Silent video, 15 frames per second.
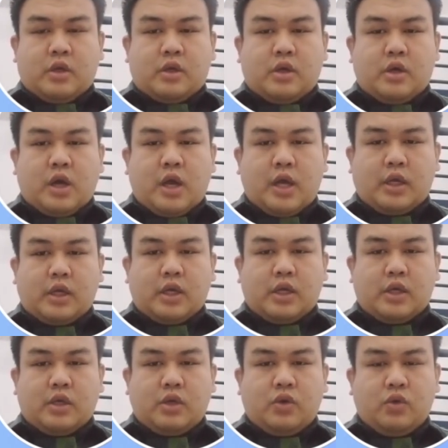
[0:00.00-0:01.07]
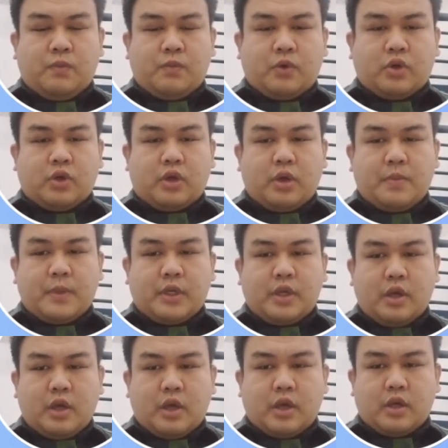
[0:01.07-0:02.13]
the height is 2.3
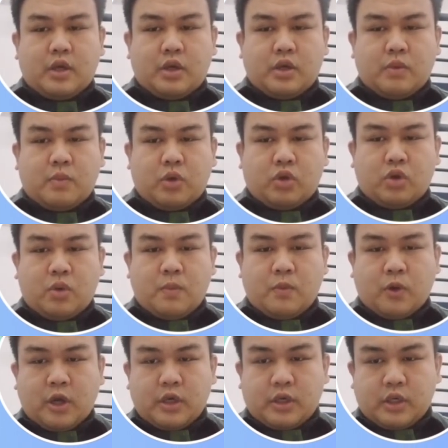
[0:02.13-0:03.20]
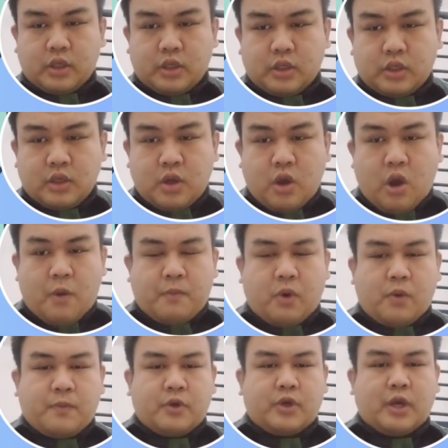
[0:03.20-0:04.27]
meter, and the bottom height is
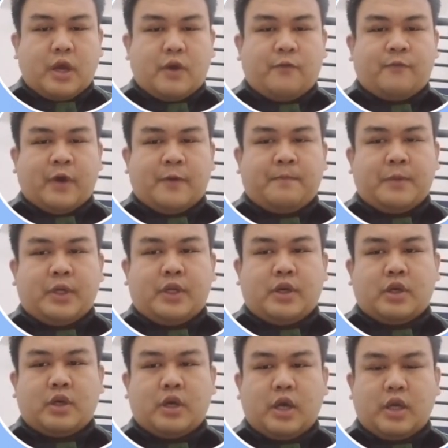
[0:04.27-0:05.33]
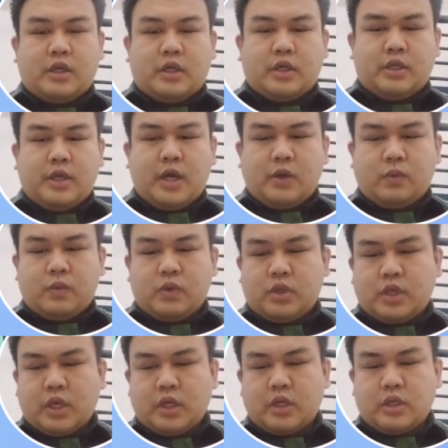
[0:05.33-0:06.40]
4.95 meter, and the jet we
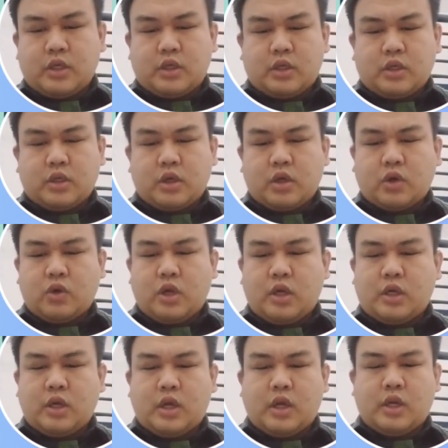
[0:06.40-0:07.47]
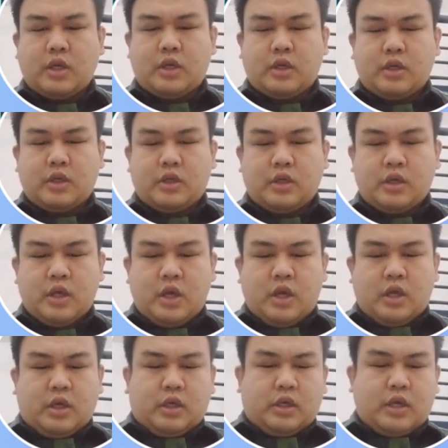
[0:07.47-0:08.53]
can calculate, and
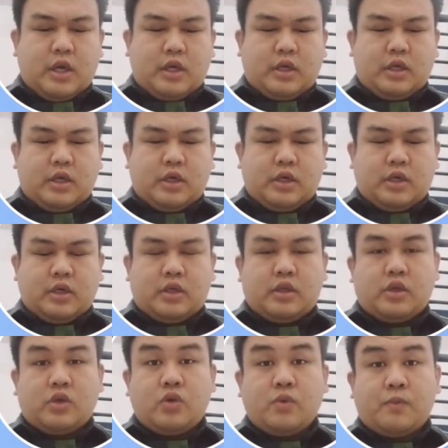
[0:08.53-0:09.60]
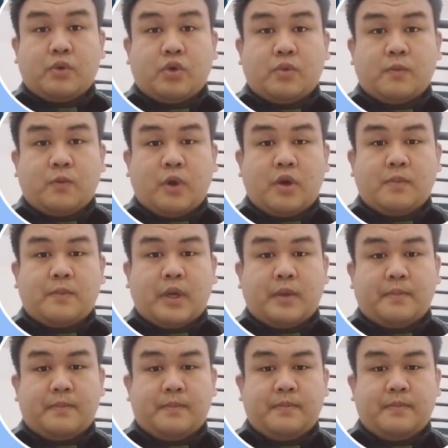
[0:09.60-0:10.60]
jet is 2.15.